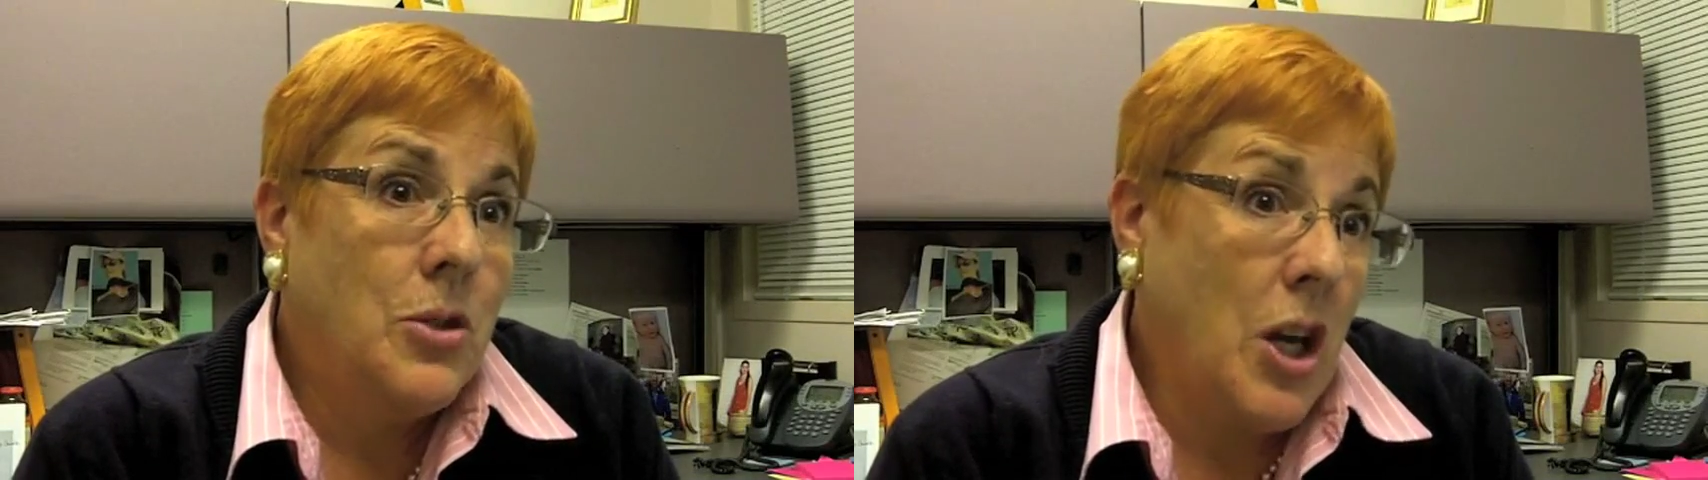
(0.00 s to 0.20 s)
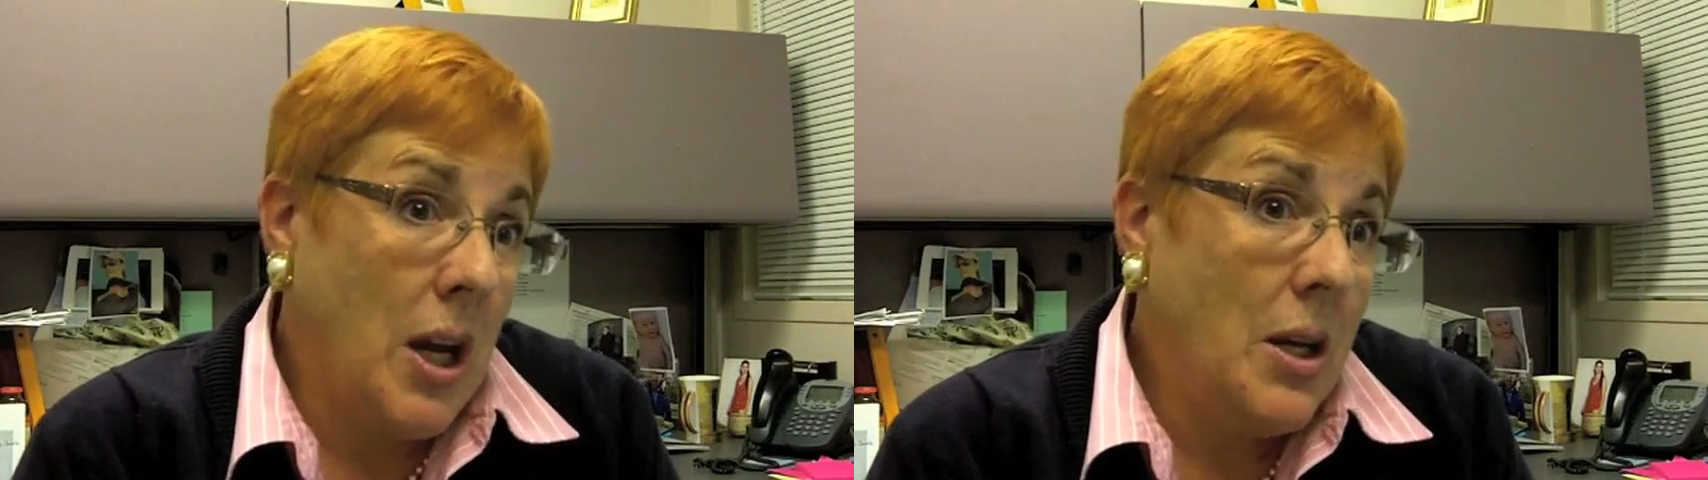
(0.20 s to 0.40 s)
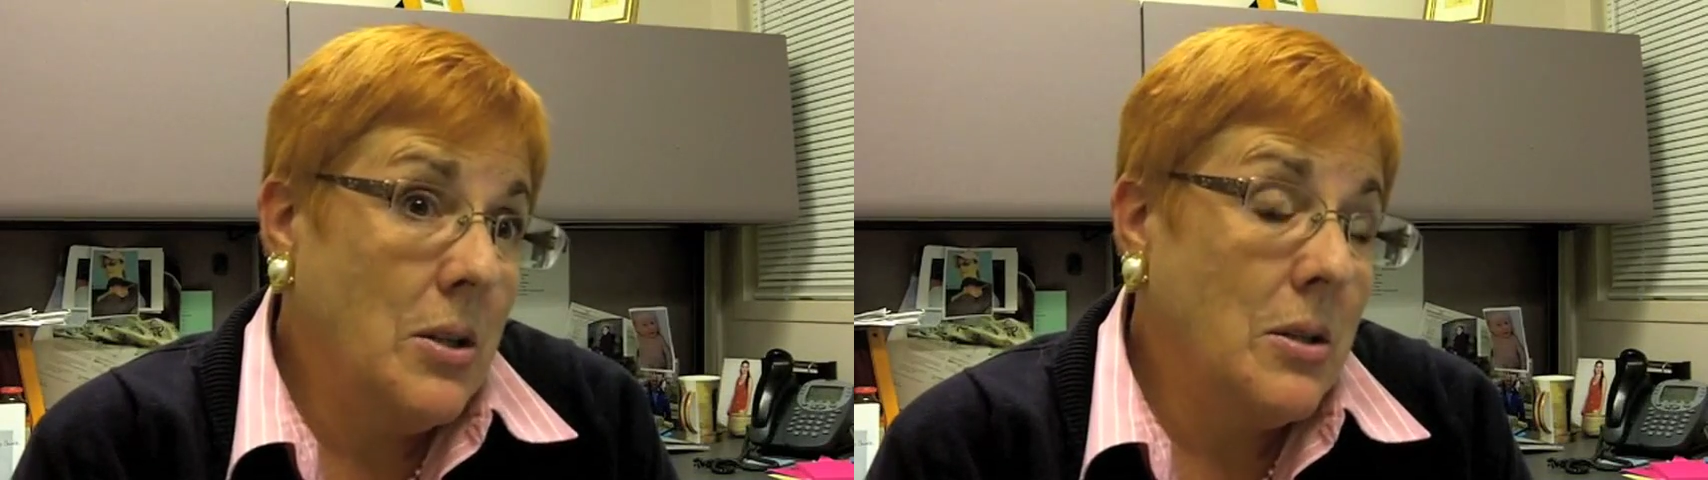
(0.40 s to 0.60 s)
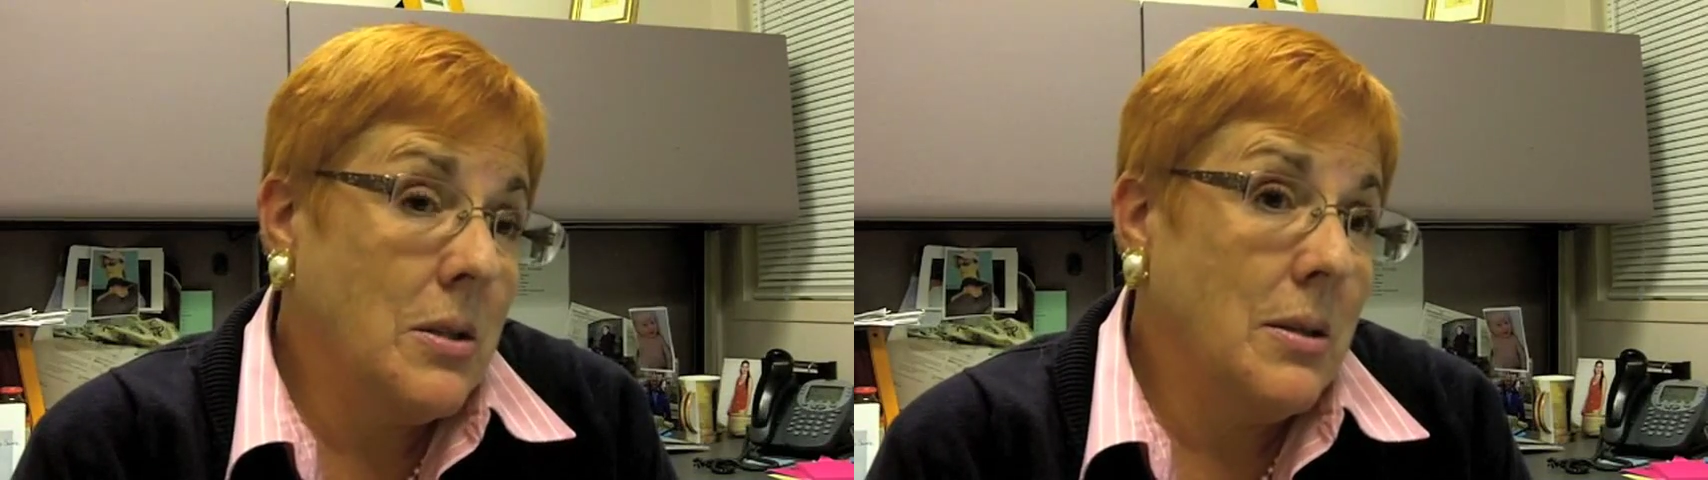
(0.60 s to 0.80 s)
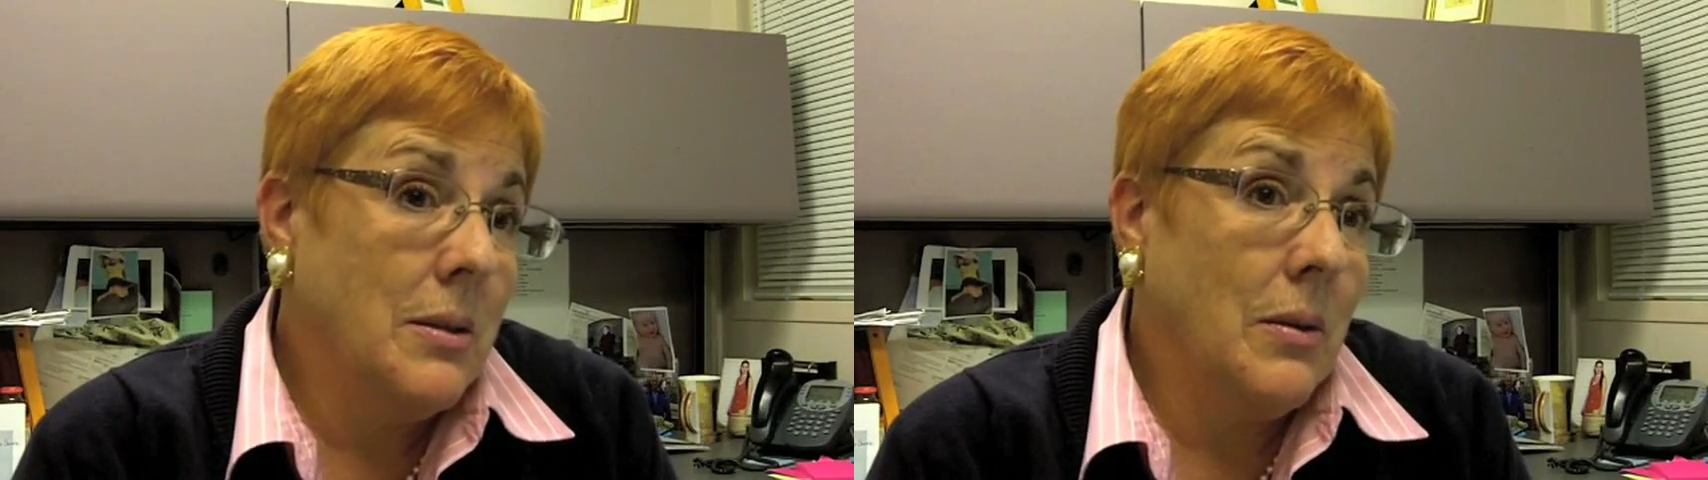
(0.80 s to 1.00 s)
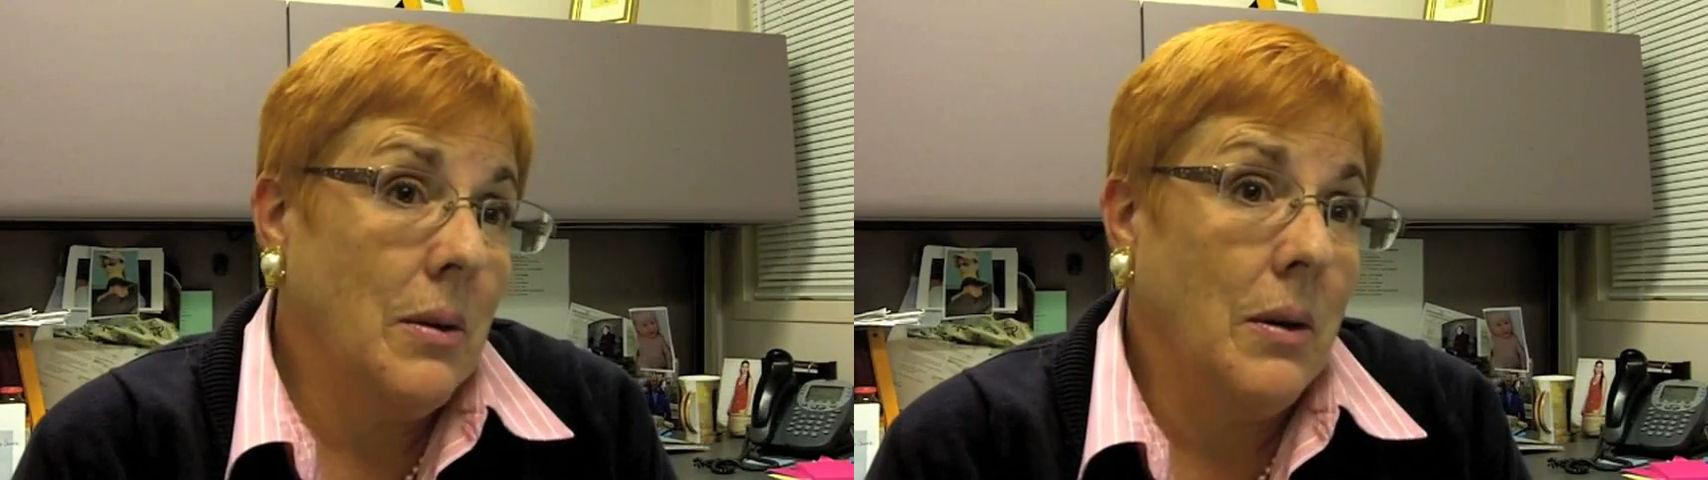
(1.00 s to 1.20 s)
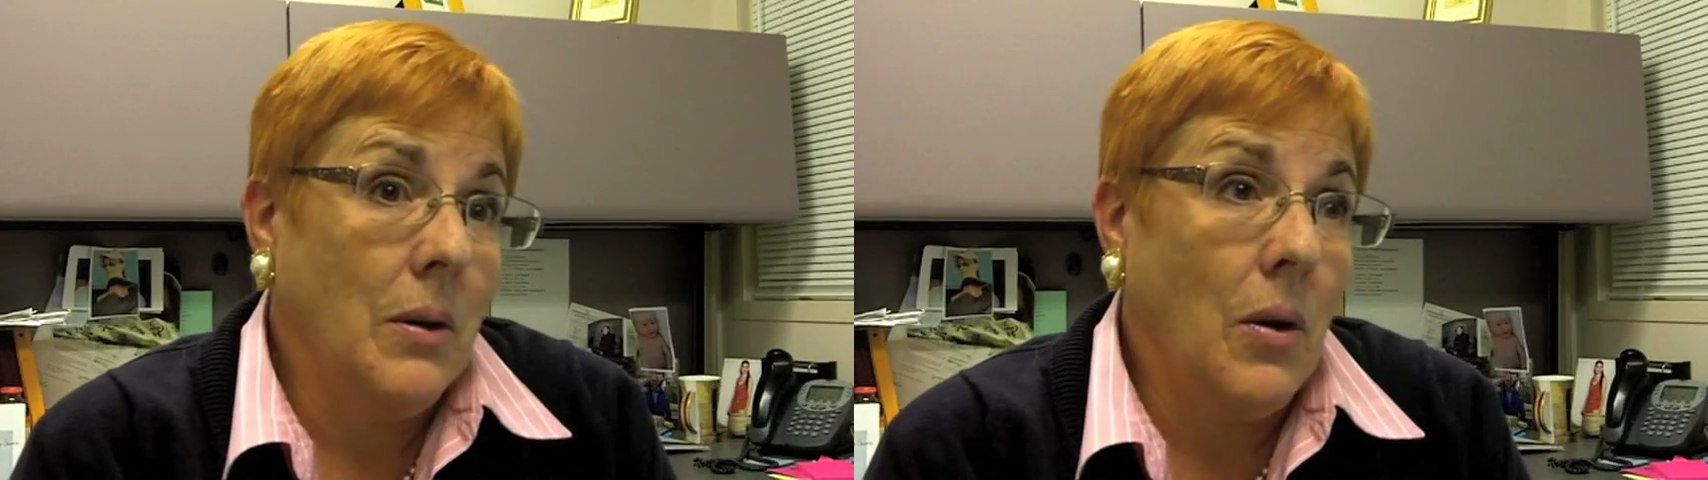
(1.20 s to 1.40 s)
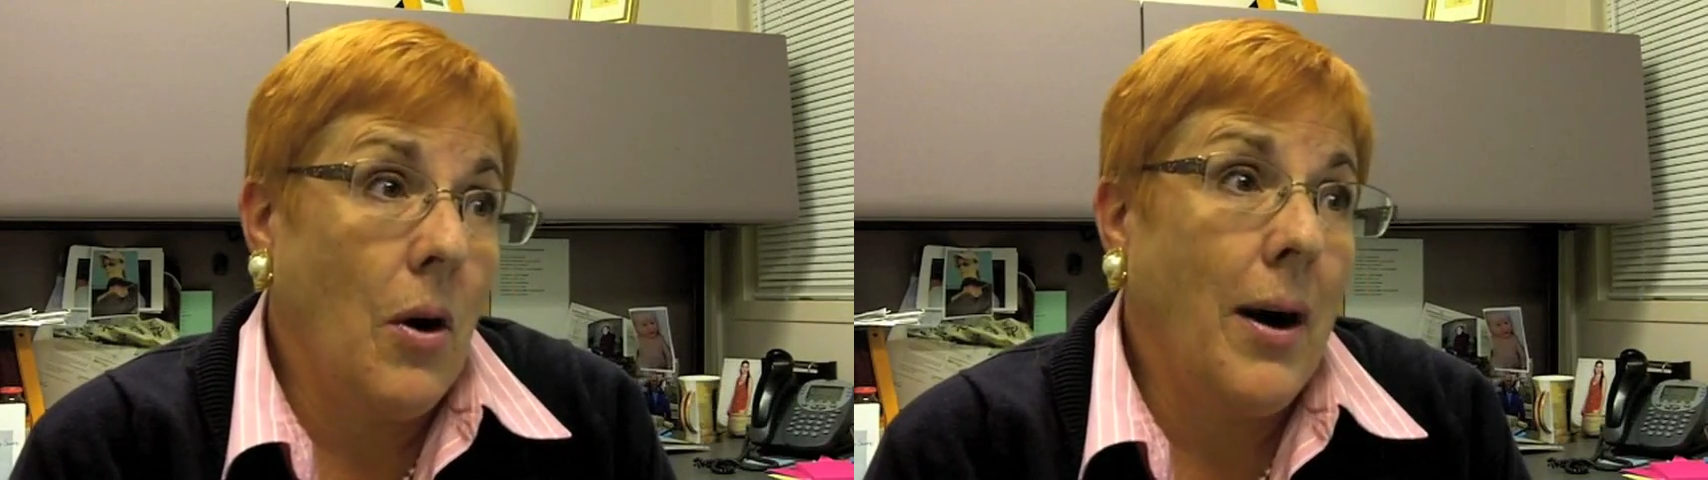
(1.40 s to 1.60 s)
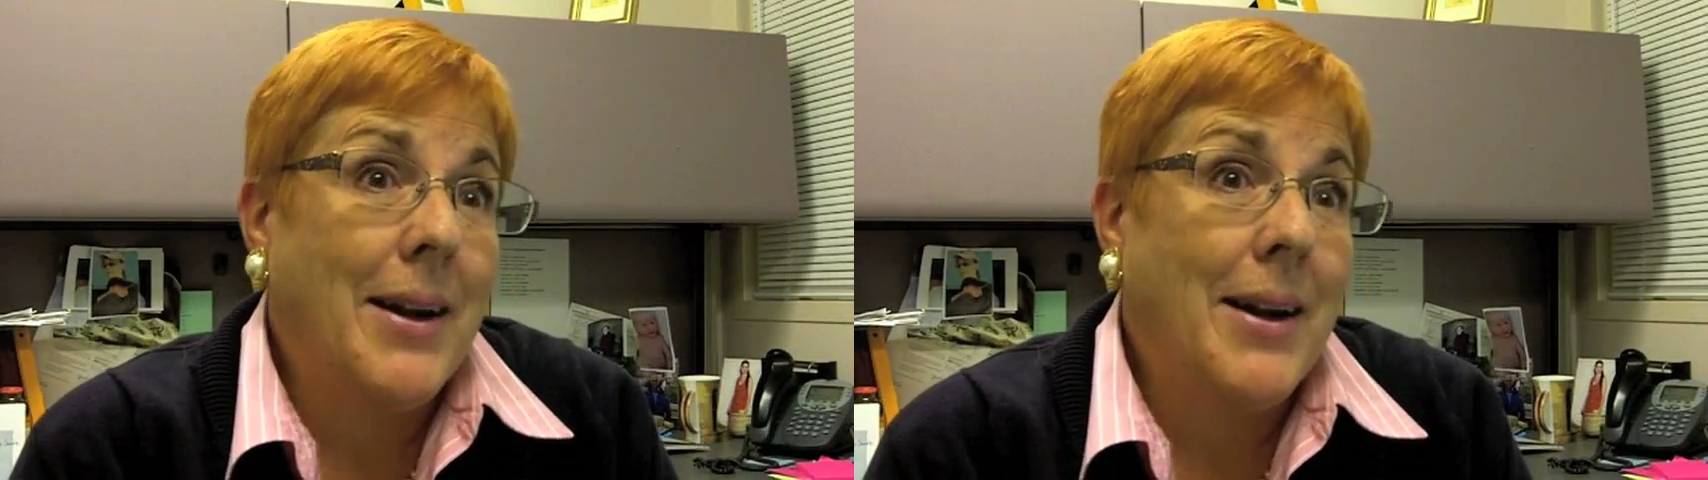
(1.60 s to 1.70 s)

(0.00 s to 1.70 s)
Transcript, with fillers: changed or